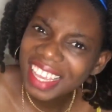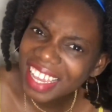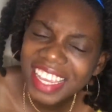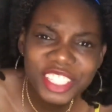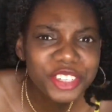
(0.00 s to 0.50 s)

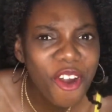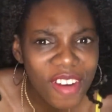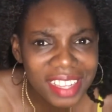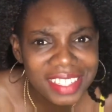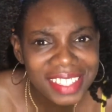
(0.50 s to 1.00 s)
It
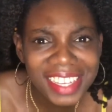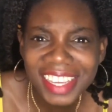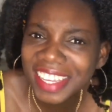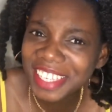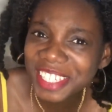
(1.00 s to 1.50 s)
does.
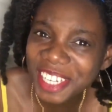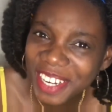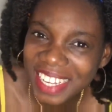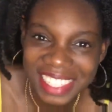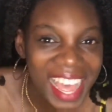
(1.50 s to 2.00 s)
It
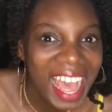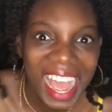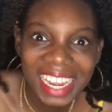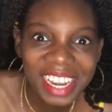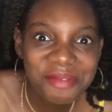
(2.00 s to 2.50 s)
does.
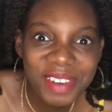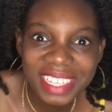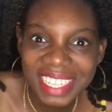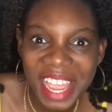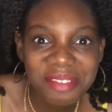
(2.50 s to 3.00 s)
And then
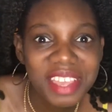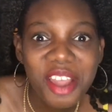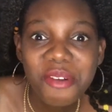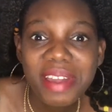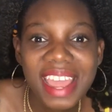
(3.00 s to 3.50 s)
most times
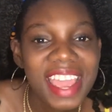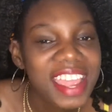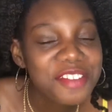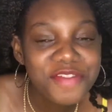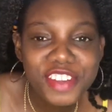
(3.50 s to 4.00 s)
when I
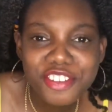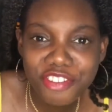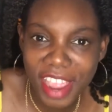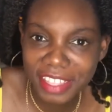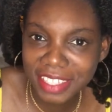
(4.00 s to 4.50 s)
even
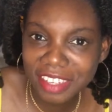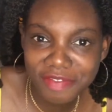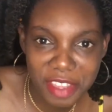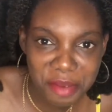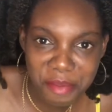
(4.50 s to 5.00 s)
try to give
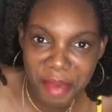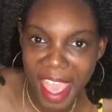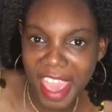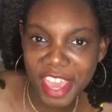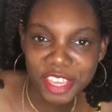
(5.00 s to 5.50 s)
them
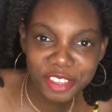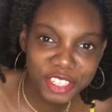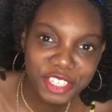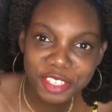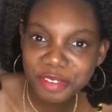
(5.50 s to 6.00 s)
my
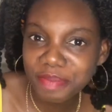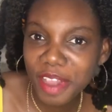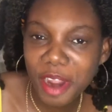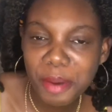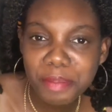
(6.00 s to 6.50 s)

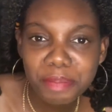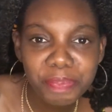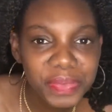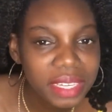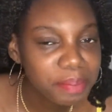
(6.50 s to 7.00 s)
YouTube
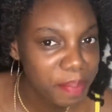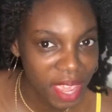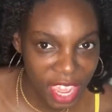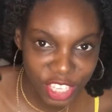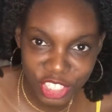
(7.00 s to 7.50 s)

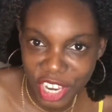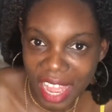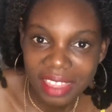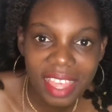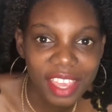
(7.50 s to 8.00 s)
page
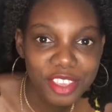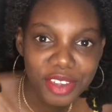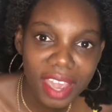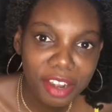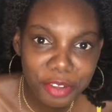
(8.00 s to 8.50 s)
that you
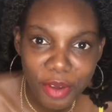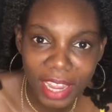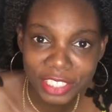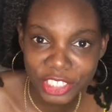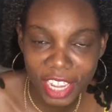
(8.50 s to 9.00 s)
can go
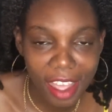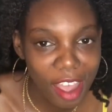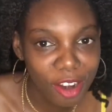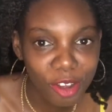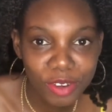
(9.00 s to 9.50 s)
and check
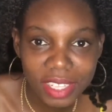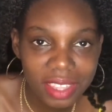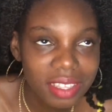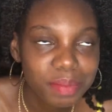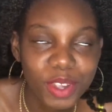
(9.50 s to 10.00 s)
out all the
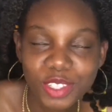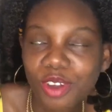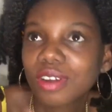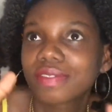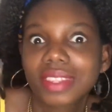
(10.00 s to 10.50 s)
things, because
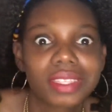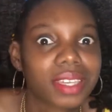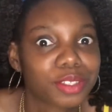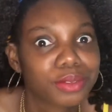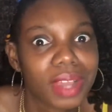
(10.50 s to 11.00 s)
all of the things
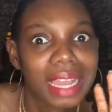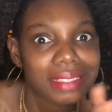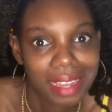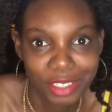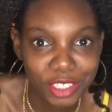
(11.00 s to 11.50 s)
I do
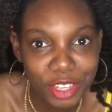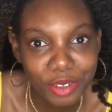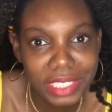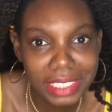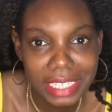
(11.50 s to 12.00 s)
is actually
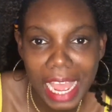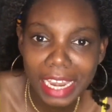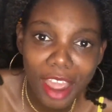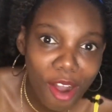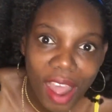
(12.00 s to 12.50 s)
on the
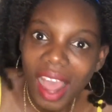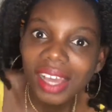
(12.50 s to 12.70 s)
channel,